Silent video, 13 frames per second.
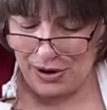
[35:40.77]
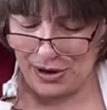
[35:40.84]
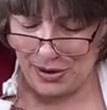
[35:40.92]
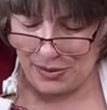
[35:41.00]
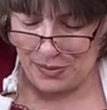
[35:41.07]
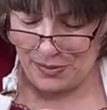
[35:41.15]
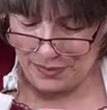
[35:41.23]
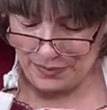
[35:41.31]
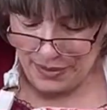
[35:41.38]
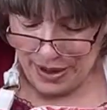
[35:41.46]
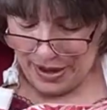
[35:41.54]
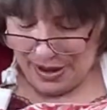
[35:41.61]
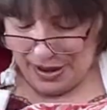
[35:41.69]
you?
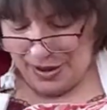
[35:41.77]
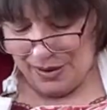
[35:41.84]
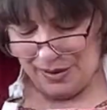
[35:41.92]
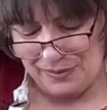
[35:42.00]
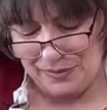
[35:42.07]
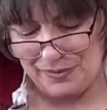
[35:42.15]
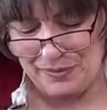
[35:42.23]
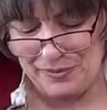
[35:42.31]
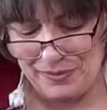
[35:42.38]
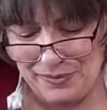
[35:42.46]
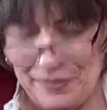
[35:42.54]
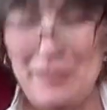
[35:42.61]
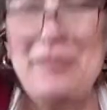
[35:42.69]
Hmm.
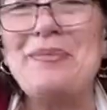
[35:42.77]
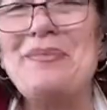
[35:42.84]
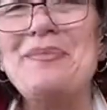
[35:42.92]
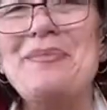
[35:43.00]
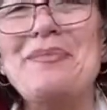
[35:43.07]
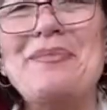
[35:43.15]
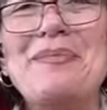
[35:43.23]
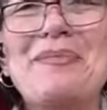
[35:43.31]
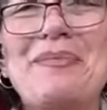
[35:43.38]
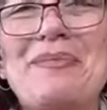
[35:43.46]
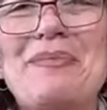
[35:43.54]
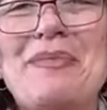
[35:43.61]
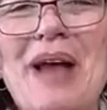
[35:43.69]

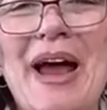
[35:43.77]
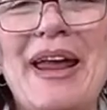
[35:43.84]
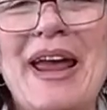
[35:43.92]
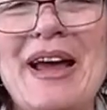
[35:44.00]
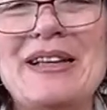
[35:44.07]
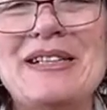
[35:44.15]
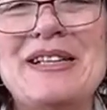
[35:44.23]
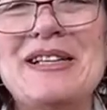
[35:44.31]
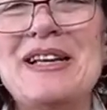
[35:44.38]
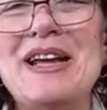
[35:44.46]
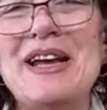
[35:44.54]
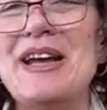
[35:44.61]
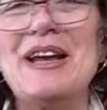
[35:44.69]
I can't
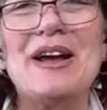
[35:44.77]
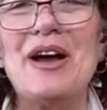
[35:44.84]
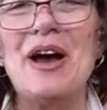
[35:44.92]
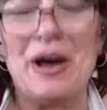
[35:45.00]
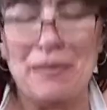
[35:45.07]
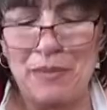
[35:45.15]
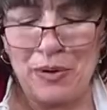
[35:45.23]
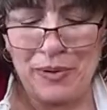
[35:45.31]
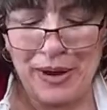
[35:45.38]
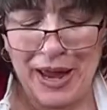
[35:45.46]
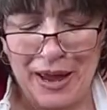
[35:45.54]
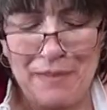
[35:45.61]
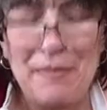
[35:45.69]
see who
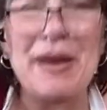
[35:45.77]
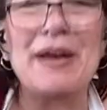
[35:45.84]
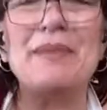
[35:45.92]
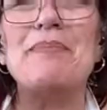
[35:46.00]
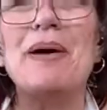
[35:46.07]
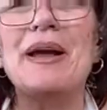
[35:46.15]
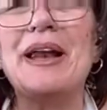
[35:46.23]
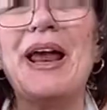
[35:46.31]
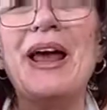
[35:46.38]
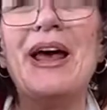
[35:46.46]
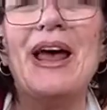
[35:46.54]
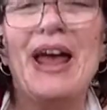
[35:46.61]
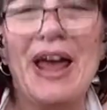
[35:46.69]
came in, but
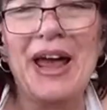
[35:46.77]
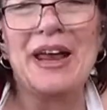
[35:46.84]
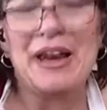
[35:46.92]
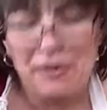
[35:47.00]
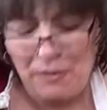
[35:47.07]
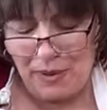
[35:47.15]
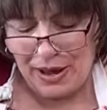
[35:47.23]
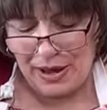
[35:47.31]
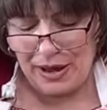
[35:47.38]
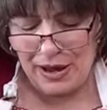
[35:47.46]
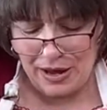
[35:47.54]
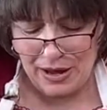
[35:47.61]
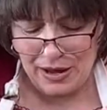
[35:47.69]

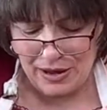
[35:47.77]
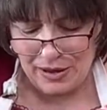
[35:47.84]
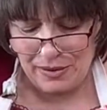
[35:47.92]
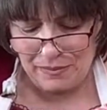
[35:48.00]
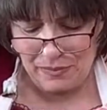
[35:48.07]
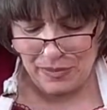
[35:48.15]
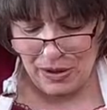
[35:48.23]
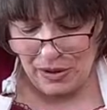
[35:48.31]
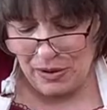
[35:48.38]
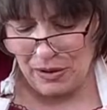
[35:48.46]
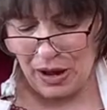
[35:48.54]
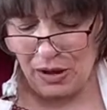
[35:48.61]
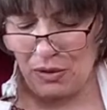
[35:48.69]
anyway,
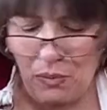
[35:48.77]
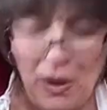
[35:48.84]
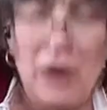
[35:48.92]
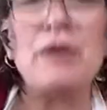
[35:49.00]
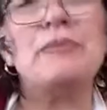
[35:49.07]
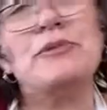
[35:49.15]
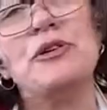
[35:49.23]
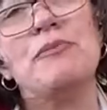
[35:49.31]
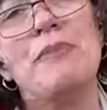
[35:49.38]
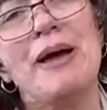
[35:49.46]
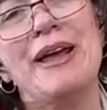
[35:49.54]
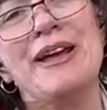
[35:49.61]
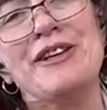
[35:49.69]
welcome to
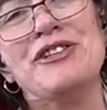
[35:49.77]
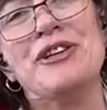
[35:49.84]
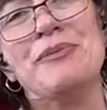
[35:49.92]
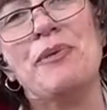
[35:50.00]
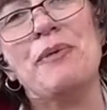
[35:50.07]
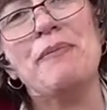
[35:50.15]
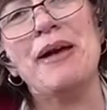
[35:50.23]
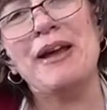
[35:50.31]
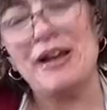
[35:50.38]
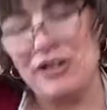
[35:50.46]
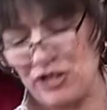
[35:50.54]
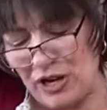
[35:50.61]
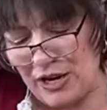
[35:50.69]
my kitchen. We're
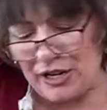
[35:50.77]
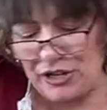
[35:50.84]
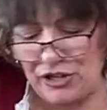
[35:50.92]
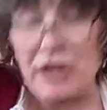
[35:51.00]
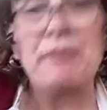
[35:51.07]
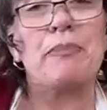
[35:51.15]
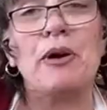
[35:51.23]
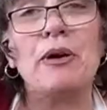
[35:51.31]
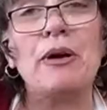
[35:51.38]
making chocolate chip,